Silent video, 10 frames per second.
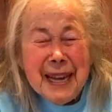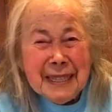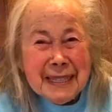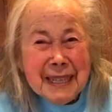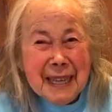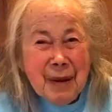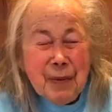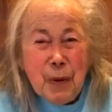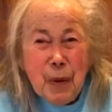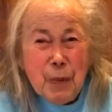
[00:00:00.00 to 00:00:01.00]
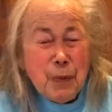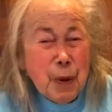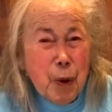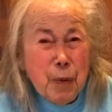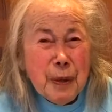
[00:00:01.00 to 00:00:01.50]
Yes.
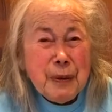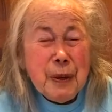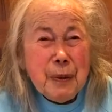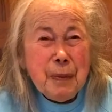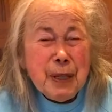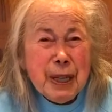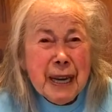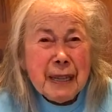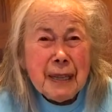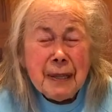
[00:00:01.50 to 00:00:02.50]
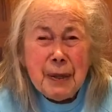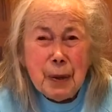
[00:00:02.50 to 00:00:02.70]
No, but Michelle,